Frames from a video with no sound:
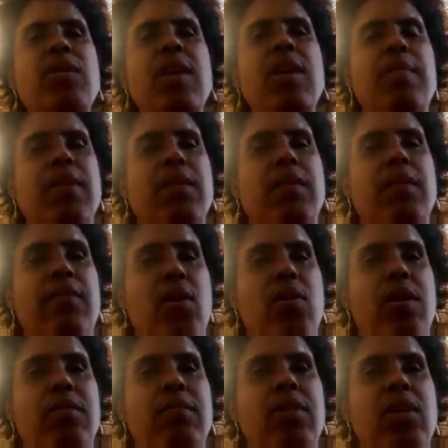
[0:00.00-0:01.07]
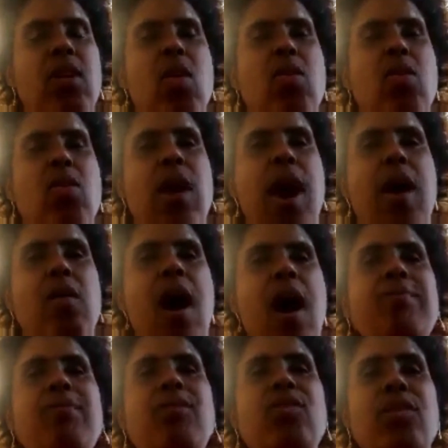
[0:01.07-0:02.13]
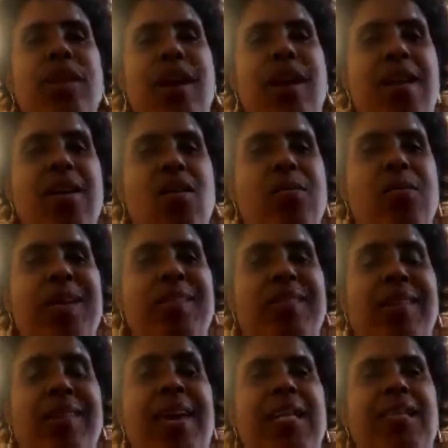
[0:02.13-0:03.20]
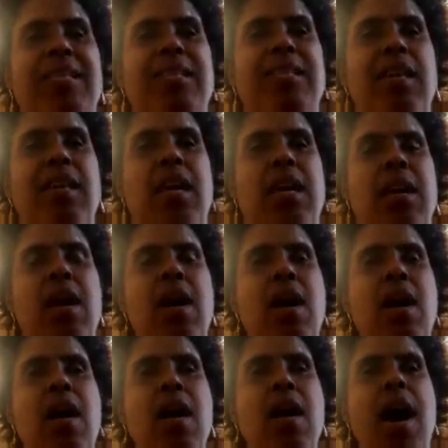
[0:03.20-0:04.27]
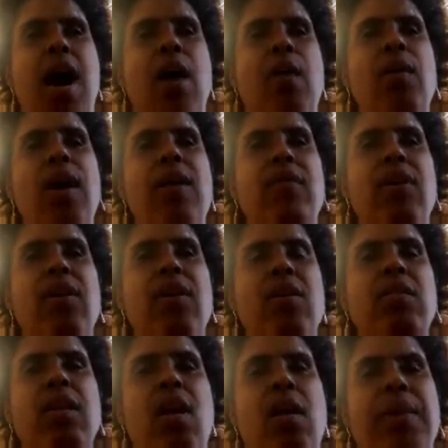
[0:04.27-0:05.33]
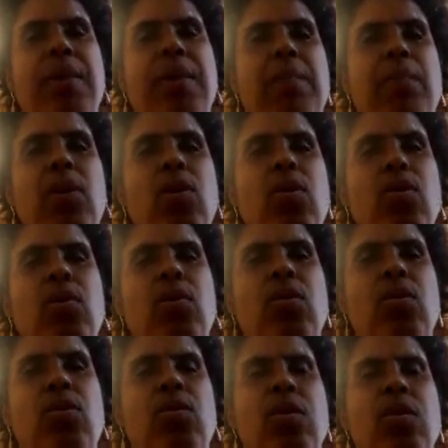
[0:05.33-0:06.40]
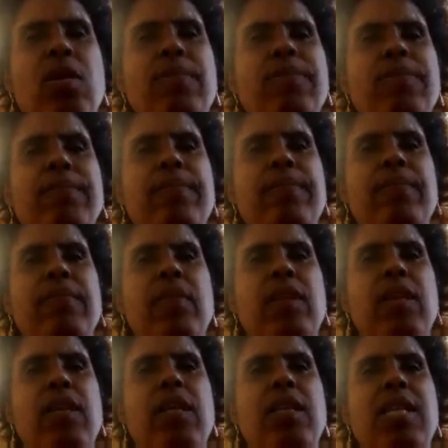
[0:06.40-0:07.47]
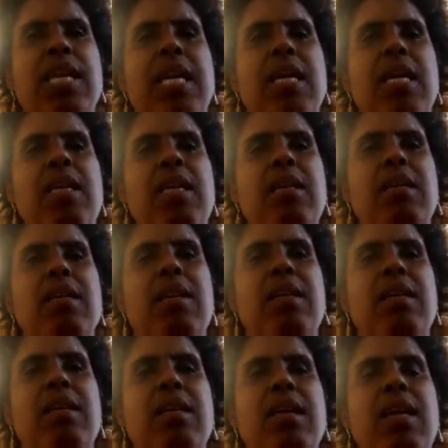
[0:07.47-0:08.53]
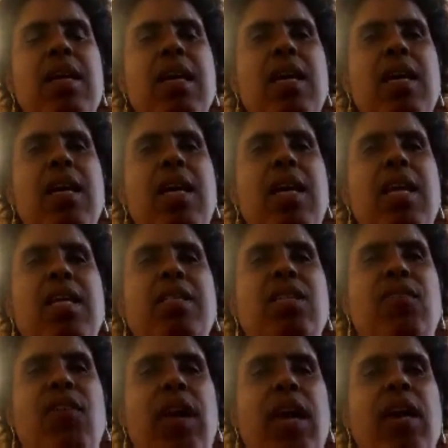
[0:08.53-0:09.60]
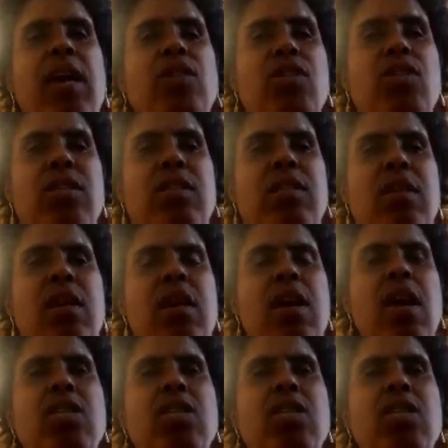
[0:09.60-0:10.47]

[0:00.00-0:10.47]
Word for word: even when you think about the voting, you know, now I'm doing audio because I can't see. However, there are people who need it in different